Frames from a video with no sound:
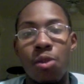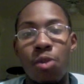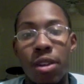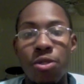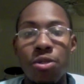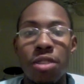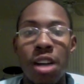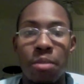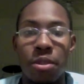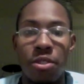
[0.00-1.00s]
once you
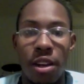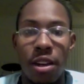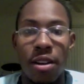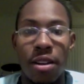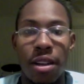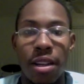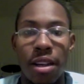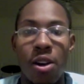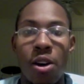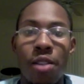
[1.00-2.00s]
stop the chair,
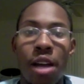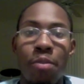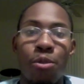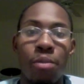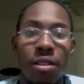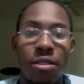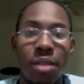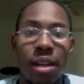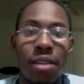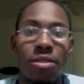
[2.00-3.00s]
all that momentum
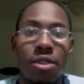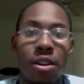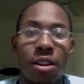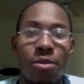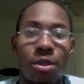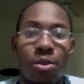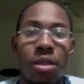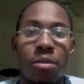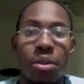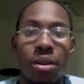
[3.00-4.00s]
that it started off with
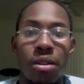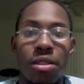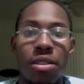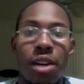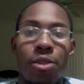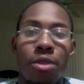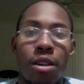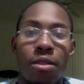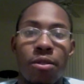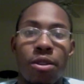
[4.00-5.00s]
the books is now
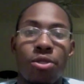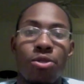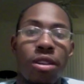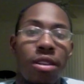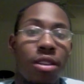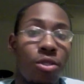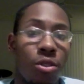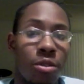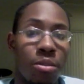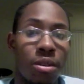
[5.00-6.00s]
transferred strictly
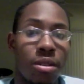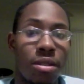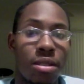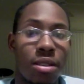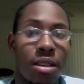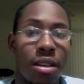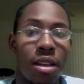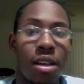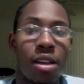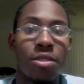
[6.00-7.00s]
to the books.
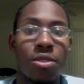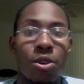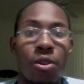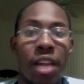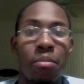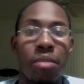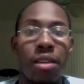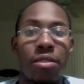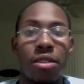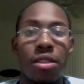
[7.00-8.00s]
So that
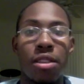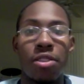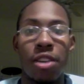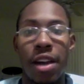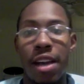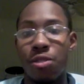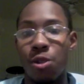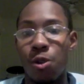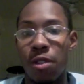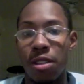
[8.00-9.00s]
means the chair has
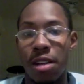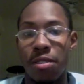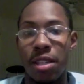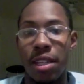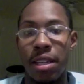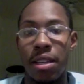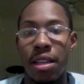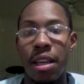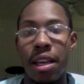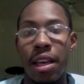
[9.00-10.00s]
no velocity,
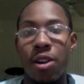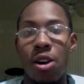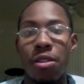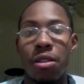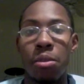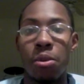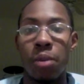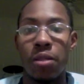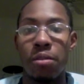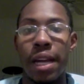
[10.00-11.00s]
and all the
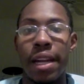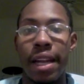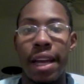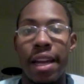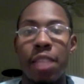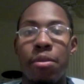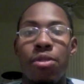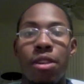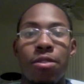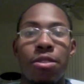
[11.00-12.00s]
momentum that it had to be
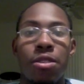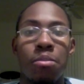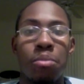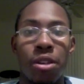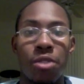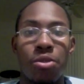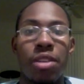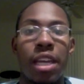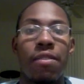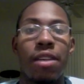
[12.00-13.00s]
transferred to the books,
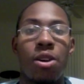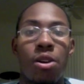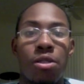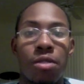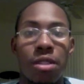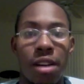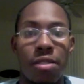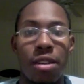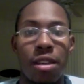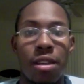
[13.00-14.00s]
which gave it all the
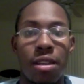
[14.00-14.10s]
velocity.